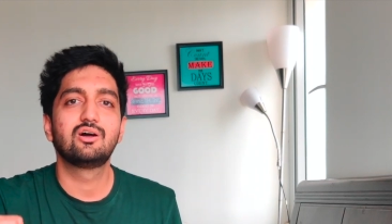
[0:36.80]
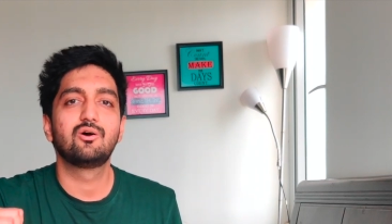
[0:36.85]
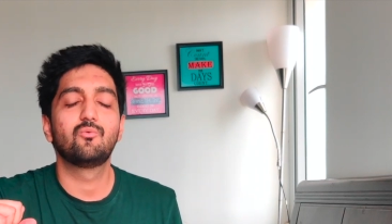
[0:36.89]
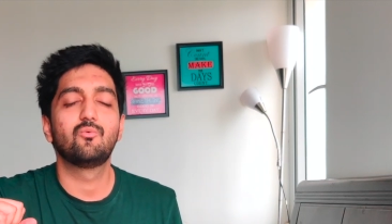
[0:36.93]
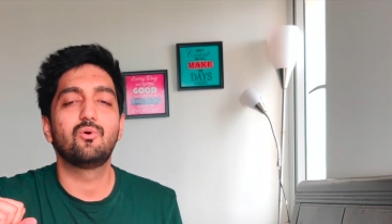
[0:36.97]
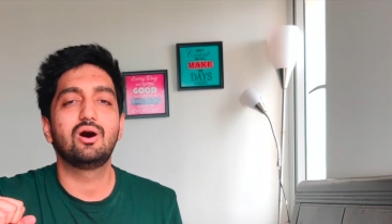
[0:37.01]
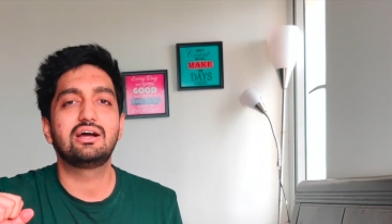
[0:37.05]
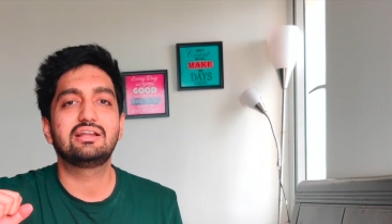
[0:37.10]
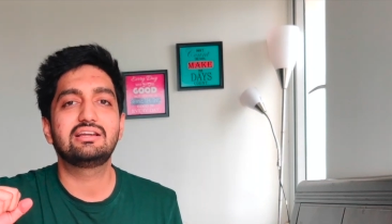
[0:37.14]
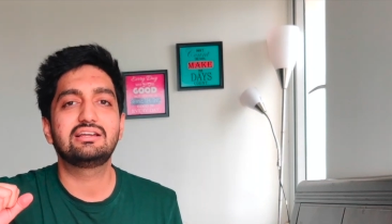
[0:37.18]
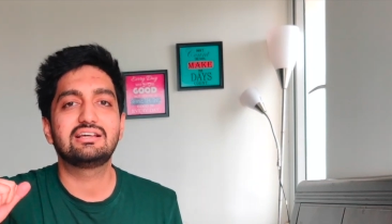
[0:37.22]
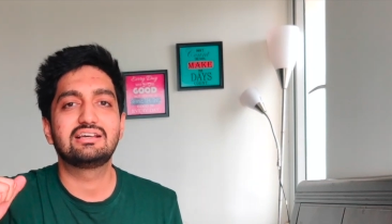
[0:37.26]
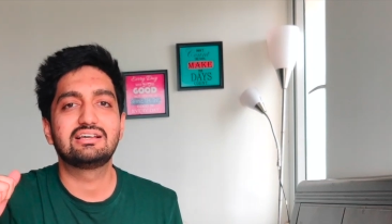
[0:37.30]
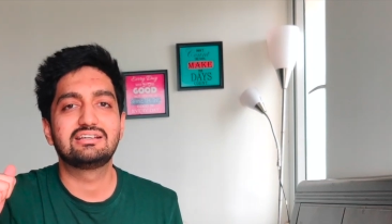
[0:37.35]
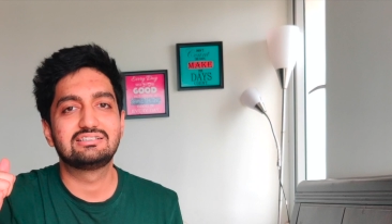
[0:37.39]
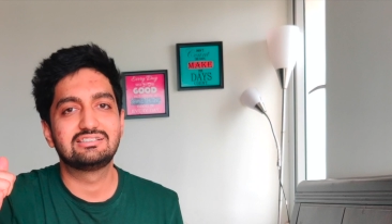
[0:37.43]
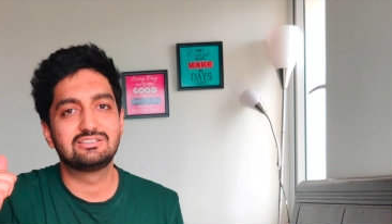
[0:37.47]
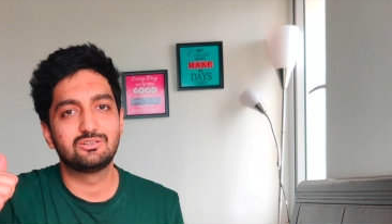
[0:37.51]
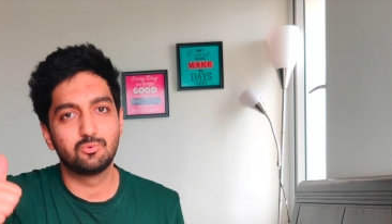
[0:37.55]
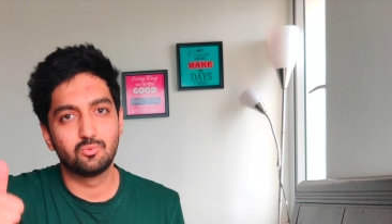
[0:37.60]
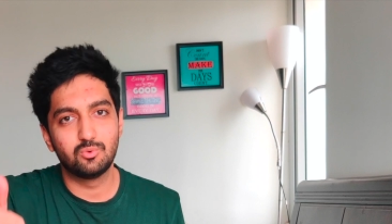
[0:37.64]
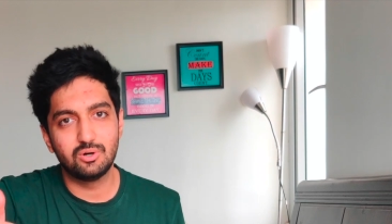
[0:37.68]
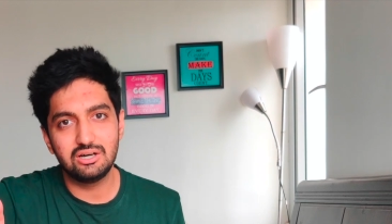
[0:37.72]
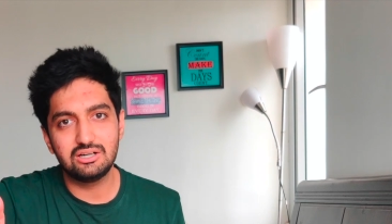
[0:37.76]
One is
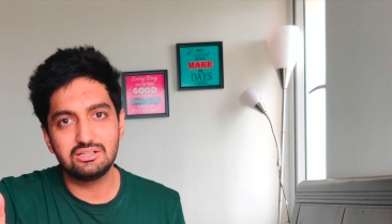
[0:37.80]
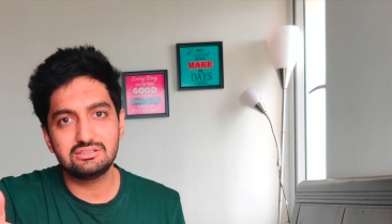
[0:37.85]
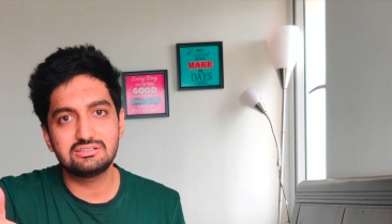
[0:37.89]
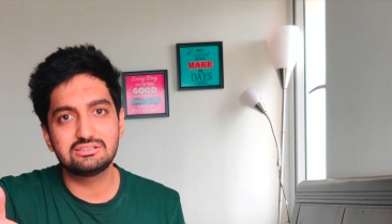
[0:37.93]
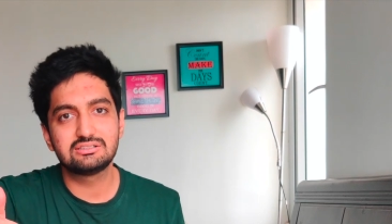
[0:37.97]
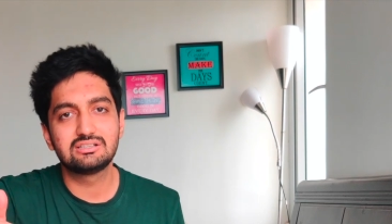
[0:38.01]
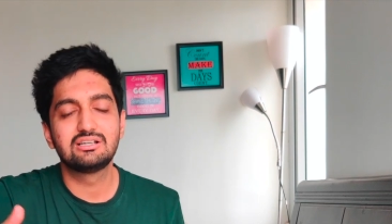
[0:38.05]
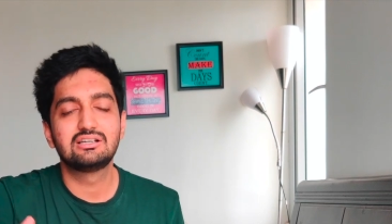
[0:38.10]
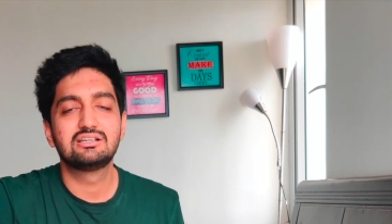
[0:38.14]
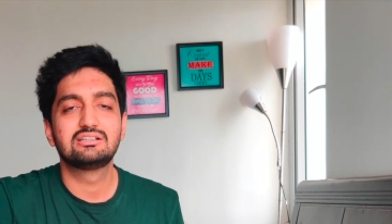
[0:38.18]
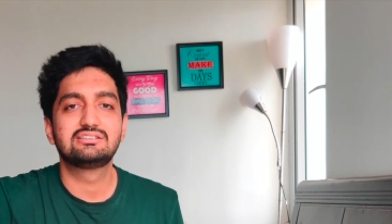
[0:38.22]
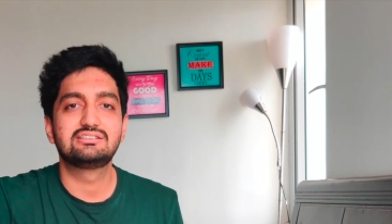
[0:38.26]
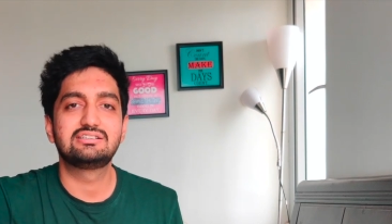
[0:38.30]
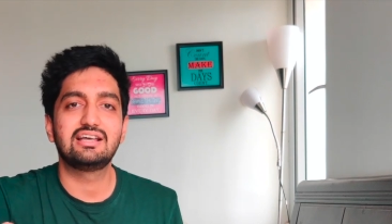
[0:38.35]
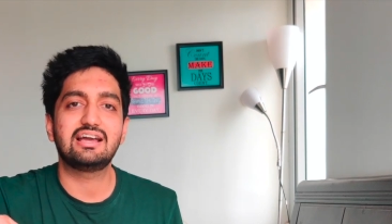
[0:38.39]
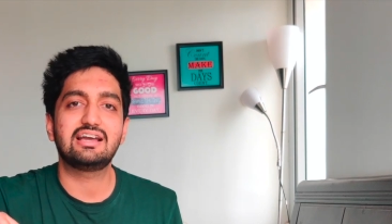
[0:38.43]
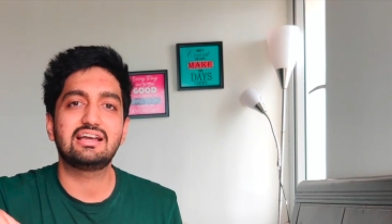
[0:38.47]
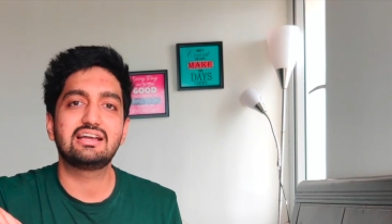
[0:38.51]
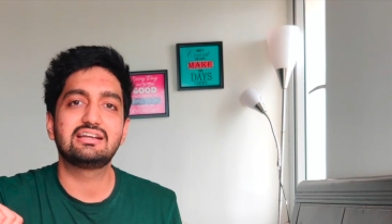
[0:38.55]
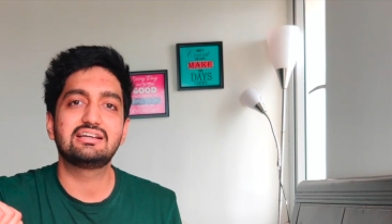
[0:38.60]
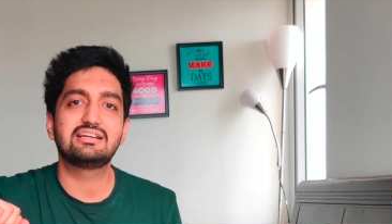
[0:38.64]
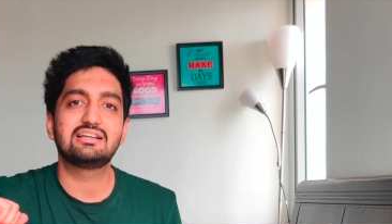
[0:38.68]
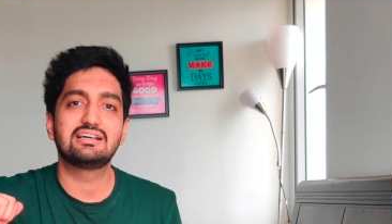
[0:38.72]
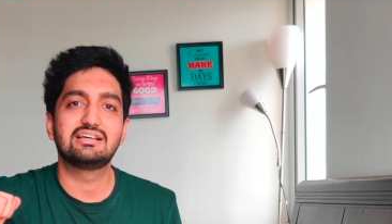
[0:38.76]
the verse,
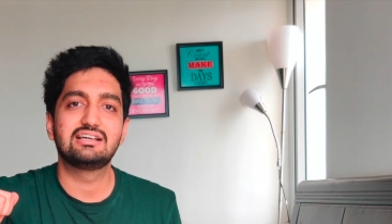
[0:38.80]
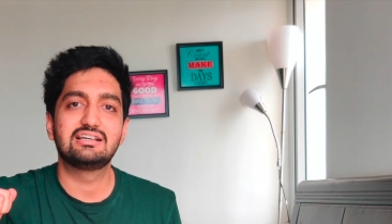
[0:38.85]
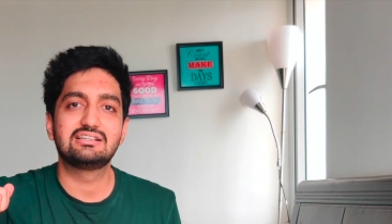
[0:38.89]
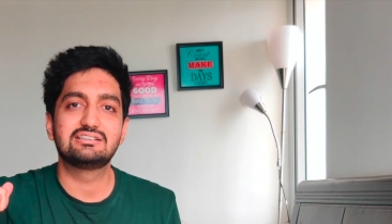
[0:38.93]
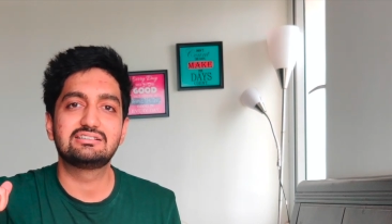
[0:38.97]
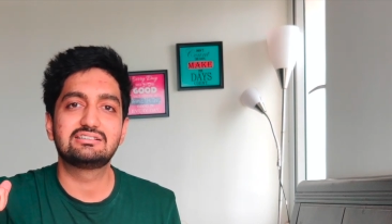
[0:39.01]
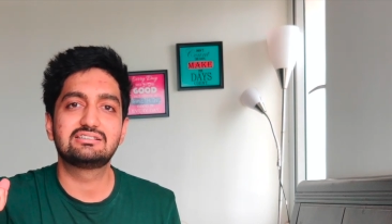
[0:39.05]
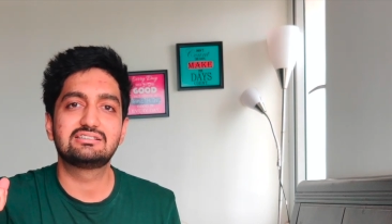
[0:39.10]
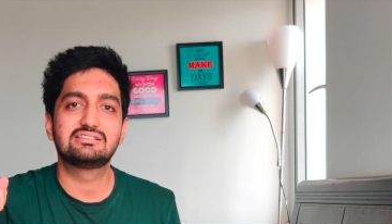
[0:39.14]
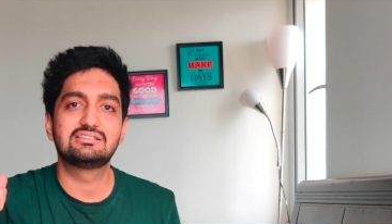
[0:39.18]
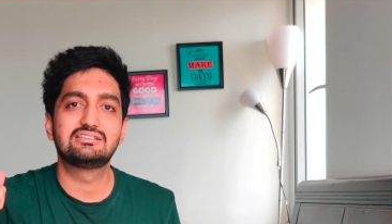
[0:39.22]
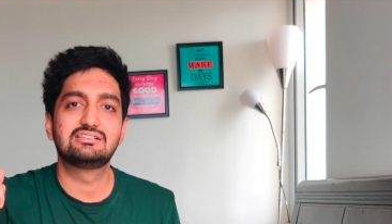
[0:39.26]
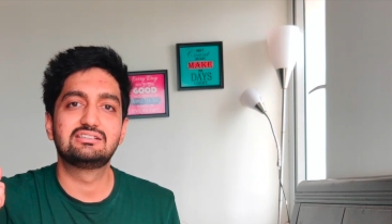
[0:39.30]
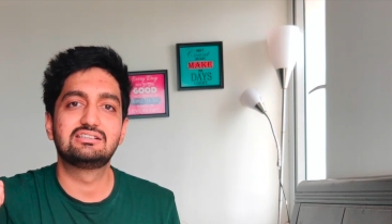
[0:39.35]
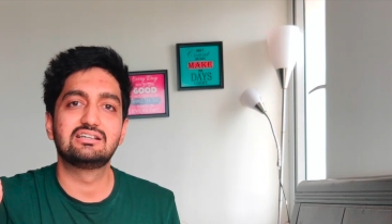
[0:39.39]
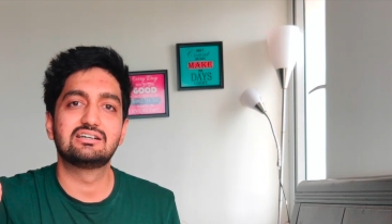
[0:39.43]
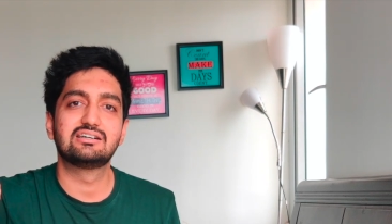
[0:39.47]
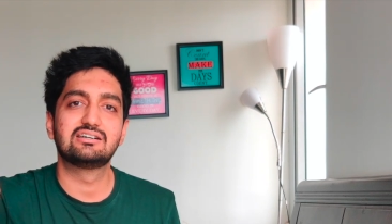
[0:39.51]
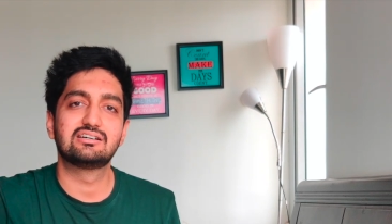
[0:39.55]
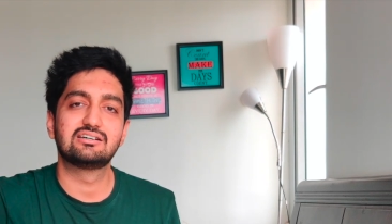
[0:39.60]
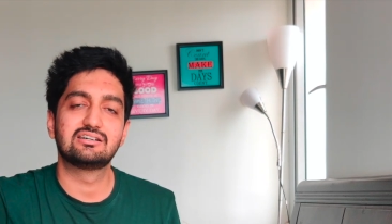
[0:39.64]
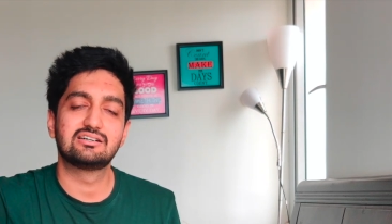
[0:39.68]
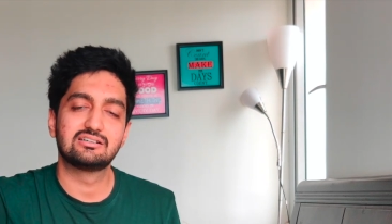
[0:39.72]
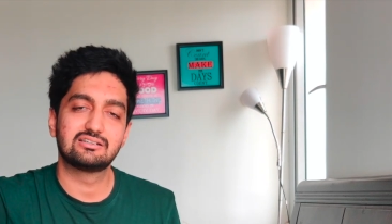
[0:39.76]
second is
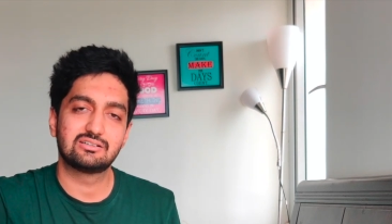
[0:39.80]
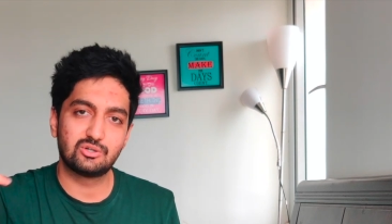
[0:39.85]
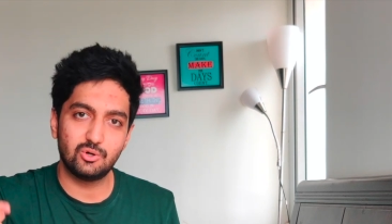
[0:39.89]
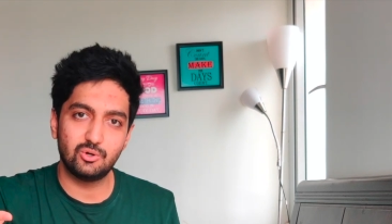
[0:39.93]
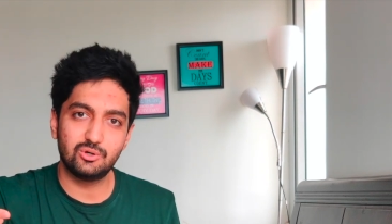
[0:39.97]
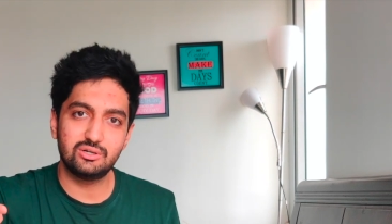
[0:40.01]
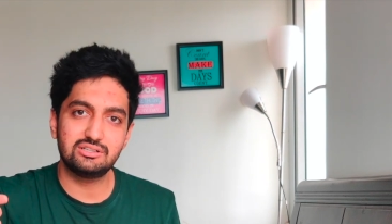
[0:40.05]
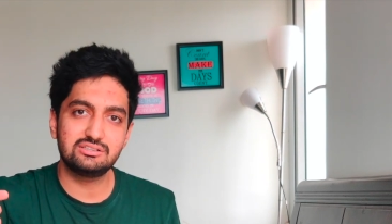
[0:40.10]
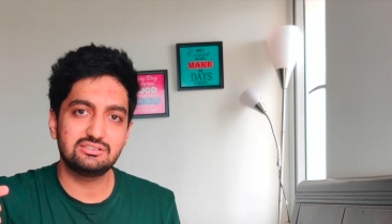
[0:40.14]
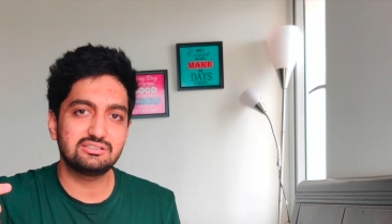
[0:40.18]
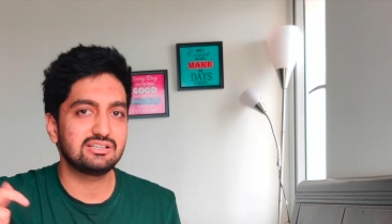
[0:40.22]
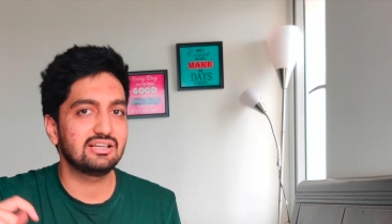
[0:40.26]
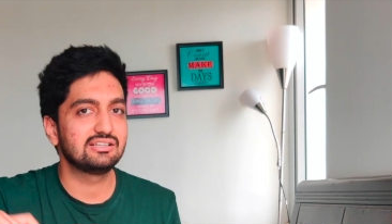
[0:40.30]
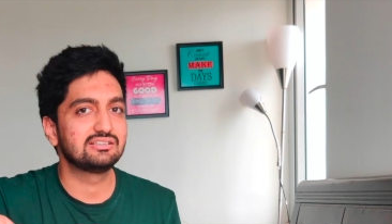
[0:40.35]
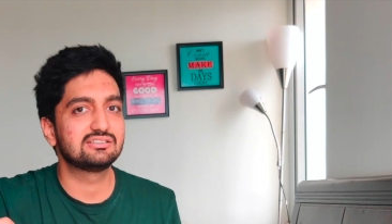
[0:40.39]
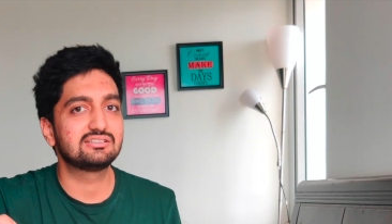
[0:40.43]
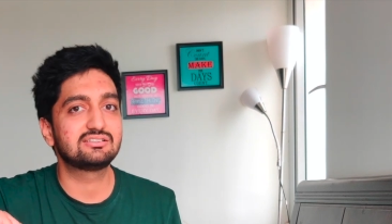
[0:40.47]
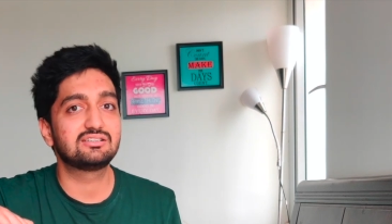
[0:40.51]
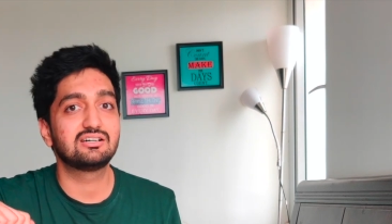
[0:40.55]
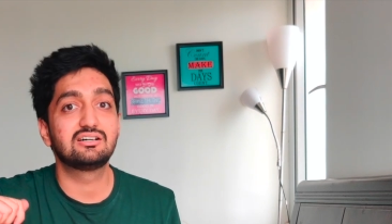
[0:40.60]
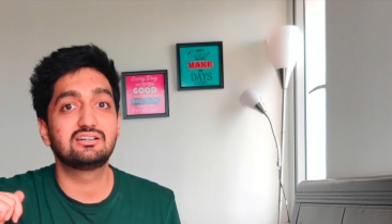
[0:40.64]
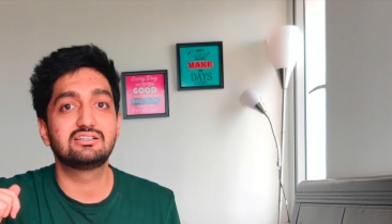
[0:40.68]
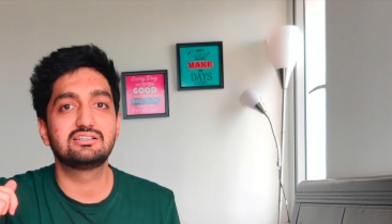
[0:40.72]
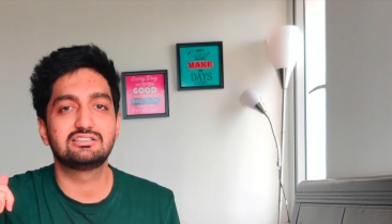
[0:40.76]
the chorus, and the
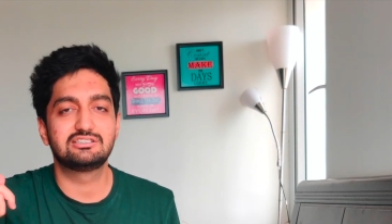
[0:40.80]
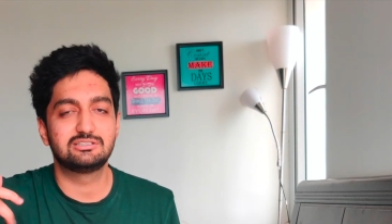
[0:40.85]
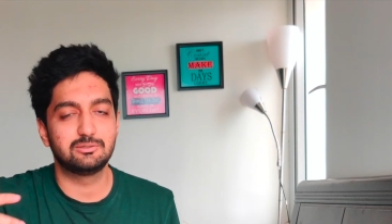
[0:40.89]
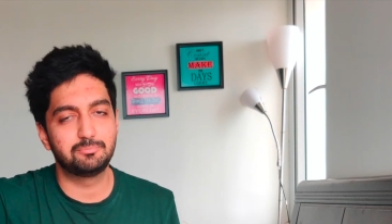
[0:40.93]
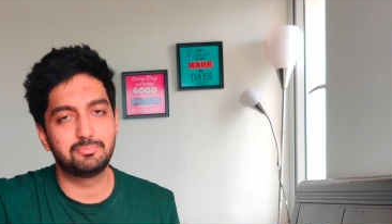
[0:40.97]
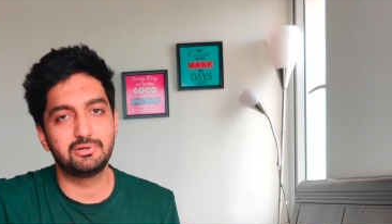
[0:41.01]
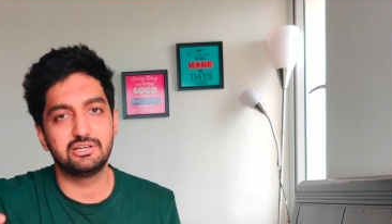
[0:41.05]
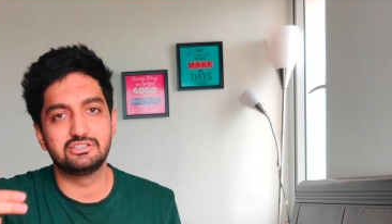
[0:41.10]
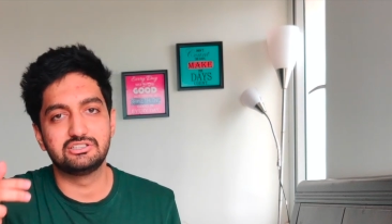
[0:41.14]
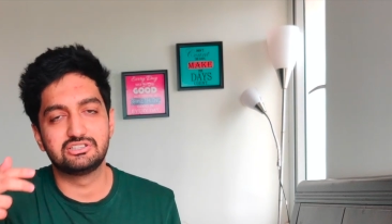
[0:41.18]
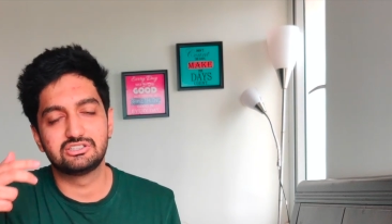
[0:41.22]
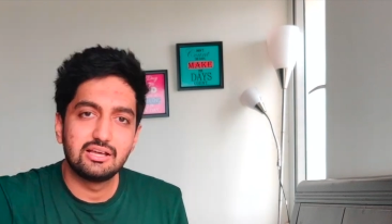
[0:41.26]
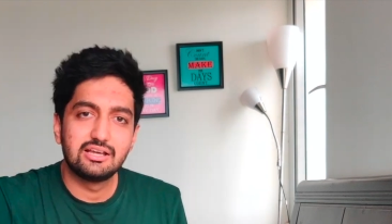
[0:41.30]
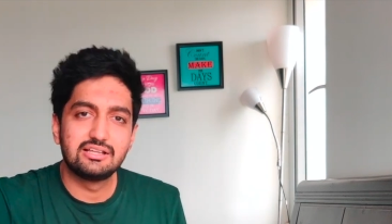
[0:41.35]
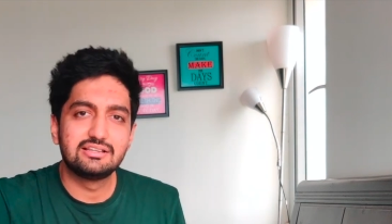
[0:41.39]
third is the bridge.